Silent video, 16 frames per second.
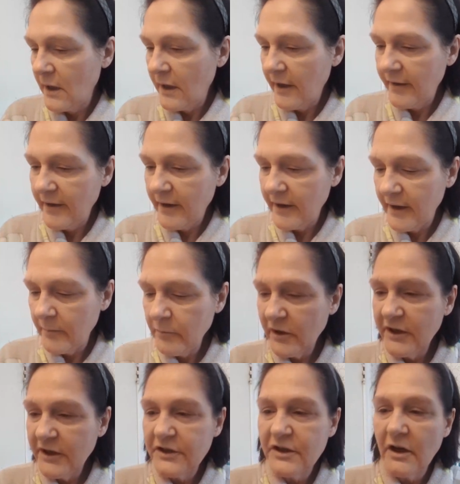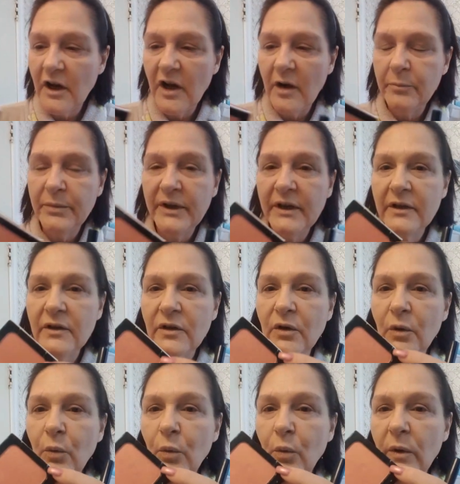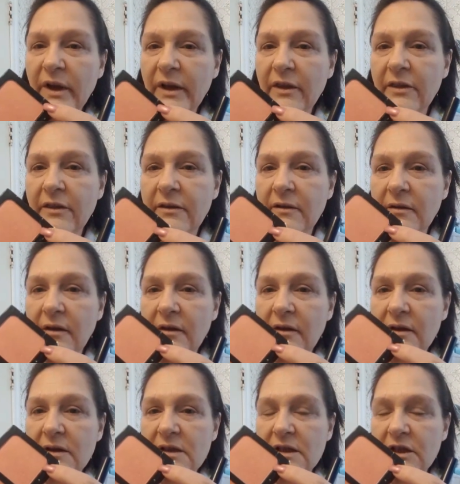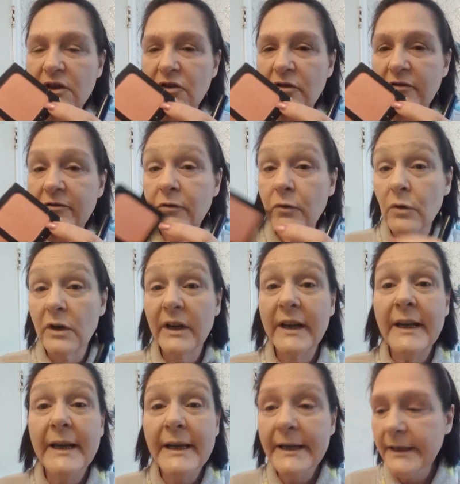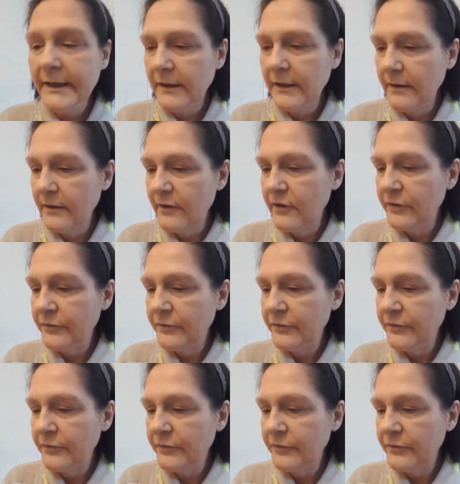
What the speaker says: And then I'm going to top it with the 04 Keen.